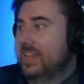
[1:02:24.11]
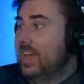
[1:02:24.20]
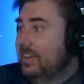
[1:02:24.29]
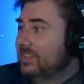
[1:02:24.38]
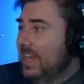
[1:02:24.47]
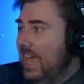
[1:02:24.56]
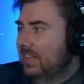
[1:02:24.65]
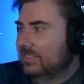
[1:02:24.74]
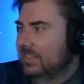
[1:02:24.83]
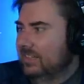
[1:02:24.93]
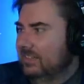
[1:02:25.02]
Yeah,
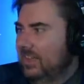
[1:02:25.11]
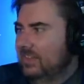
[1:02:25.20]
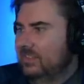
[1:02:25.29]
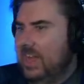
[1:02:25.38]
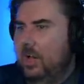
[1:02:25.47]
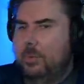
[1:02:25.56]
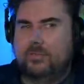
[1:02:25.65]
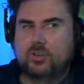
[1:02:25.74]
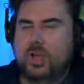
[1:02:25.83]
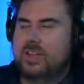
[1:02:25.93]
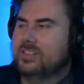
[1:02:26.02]
exactly. Like, now I'm having
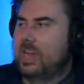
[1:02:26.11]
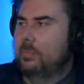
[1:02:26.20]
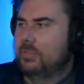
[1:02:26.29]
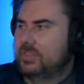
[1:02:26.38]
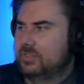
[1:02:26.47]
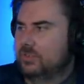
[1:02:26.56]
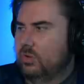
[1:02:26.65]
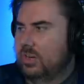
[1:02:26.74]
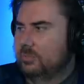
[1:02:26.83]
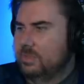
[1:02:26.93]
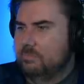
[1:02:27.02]
a great time with this
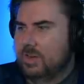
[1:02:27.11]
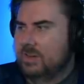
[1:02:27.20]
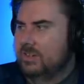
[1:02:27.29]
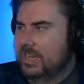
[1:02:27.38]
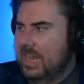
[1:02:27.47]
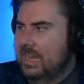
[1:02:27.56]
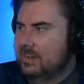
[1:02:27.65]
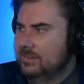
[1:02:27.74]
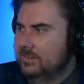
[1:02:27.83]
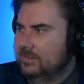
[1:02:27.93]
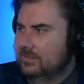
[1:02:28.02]
incredibly mundane
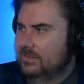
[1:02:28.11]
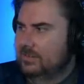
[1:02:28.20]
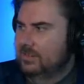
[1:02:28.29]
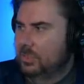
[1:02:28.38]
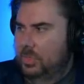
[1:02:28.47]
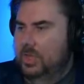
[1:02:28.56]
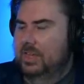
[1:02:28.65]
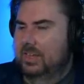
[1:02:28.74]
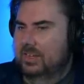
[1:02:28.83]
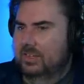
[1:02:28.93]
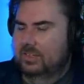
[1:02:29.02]

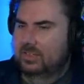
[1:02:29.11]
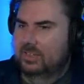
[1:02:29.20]
thing.